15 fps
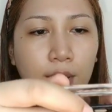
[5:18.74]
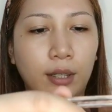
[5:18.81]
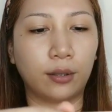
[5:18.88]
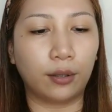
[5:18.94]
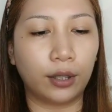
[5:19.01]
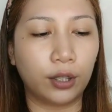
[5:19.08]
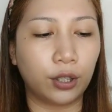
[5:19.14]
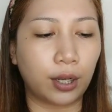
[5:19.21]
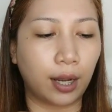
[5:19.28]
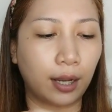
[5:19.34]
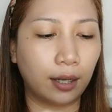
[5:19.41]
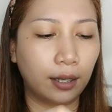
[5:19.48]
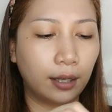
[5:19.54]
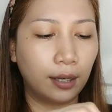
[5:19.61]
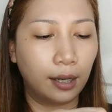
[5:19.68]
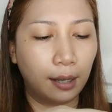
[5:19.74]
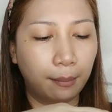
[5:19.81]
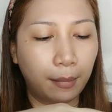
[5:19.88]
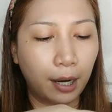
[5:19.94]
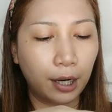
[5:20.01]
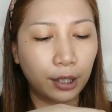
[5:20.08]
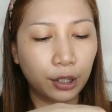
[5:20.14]
Buksan ko na siya.
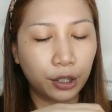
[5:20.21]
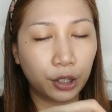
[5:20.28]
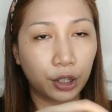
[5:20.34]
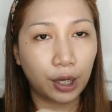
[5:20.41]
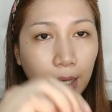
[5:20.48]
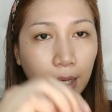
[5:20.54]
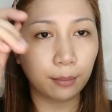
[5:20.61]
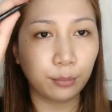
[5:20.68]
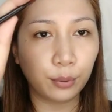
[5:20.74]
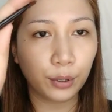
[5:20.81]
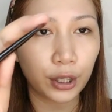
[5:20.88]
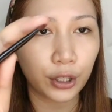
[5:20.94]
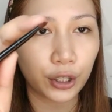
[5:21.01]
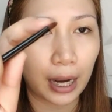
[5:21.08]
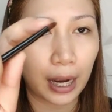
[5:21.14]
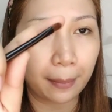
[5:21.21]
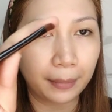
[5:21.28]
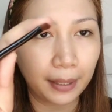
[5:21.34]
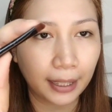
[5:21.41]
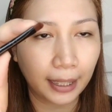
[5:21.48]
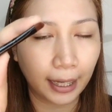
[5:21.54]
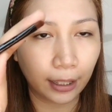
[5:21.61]
Meron siyang brush
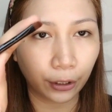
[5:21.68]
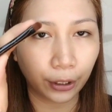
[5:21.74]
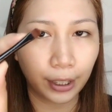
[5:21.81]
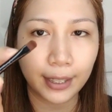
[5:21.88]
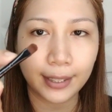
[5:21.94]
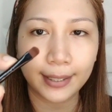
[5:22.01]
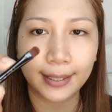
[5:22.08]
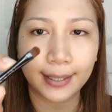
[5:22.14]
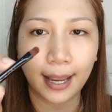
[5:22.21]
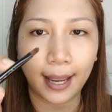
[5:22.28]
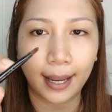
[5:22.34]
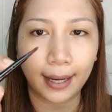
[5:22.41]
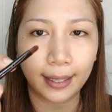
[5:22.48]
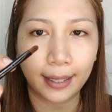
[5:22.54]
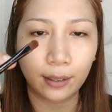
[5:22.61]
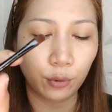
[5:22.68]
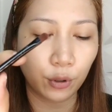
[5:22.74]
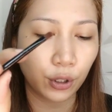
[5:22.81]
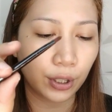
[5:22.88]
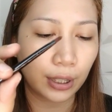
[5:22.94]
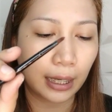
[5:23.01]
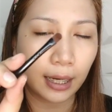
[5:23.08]
applicator
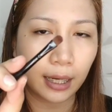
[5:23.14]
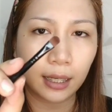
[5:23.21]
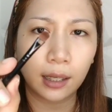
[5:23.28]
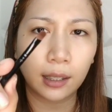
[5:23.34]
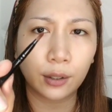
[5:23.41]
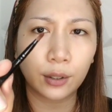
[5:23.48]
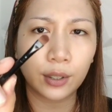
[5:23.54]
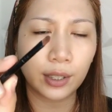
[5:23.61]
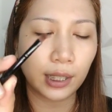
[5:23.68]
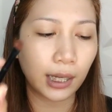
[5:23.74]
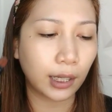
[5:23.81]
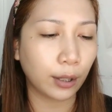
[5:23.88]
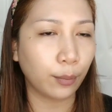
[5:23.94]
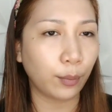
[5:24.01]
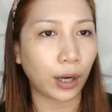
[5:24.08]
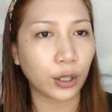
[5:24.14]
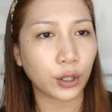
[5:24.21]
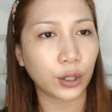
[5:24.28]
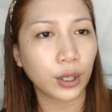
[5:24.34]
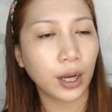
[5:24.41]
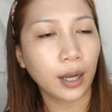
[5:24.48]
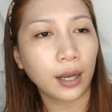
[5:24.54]
inside, which is like a concealer
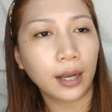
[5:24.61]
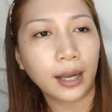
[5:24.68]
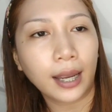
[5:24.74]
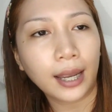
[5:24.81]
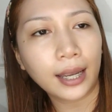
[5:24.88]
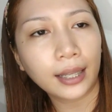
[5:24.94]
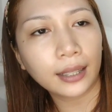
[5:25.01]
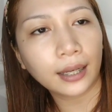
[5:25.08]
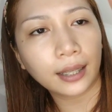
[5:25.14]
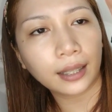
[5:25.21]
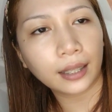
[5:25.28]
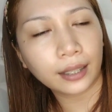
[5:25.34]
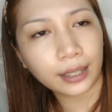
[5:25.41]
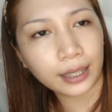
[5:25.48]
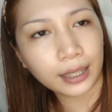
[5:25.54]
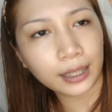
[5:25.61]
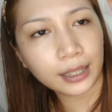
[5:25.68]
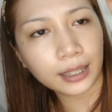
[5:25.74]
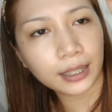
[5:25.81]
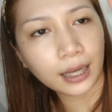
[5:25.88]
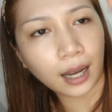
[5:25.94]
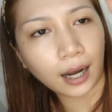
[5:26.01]
brush. And
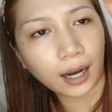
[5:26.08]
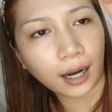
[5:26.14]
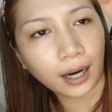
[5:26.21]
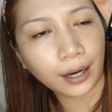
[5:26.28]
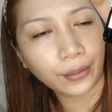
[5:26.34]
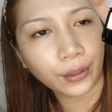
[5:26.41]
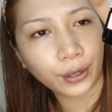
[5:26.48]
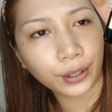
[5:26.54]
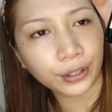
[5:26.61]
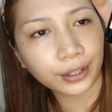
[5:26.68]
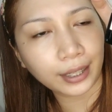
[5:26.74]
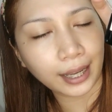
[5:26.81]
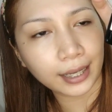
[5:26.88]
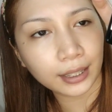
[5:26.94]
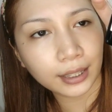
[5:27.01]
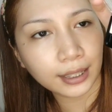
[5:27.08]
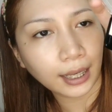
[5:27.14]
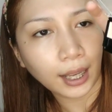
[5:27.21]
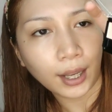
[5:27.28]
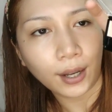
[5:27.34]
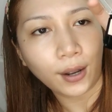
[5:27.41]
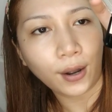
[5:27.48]
these are the
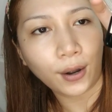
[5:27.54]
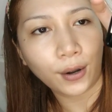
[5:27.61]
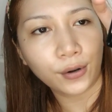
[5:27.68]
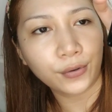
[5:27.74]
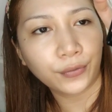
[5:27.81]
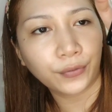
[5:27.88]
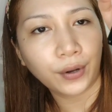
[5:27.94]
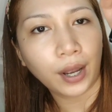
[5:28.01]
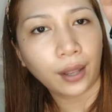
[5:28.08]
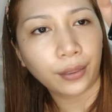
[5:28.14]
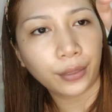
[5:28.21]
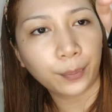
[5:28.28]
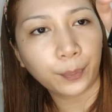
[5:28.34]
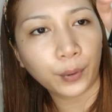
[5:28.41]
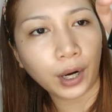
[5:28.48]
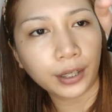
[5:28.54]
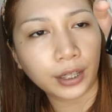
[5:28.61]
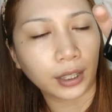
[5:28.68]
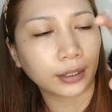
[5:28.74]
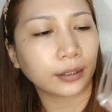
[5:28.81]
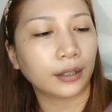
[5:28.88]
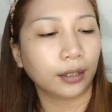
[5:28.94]
content of the
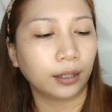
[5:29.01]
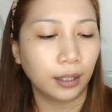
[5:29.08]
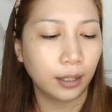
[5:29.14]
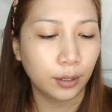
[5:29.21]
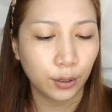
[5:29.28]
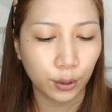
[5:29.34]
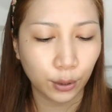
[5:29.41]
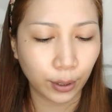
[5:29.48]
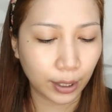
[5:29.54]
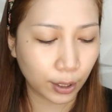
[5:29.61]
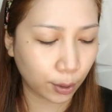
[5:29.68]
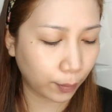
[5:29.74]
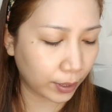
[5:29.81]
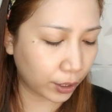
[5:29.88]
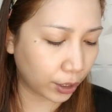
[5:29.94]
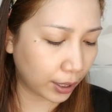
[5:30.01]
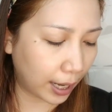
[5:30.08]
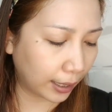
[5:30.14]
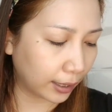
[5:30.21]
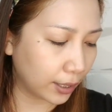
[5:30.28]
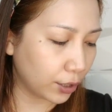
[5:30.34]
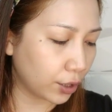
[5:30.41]
product. So,
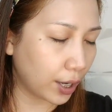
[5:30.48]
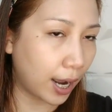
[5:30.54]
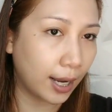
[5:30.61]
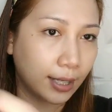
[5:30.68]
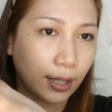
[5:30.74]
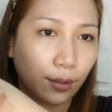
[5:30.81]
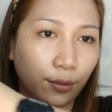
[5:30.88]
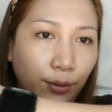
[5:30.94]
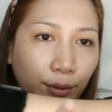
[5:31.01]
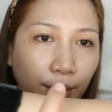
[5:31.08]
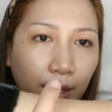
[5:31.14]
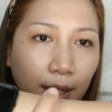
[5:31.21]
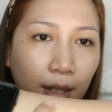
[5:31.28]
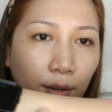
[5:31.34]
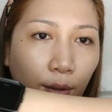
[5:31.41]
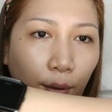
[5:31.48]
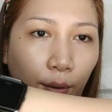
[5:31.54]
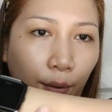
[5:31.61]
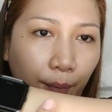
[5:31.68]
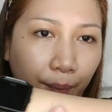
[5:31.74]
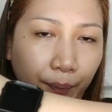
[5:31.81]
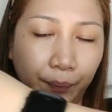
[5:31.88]
iswatch natin siya siguro
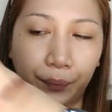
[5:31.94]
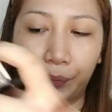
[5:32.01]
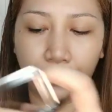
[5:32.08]
dito.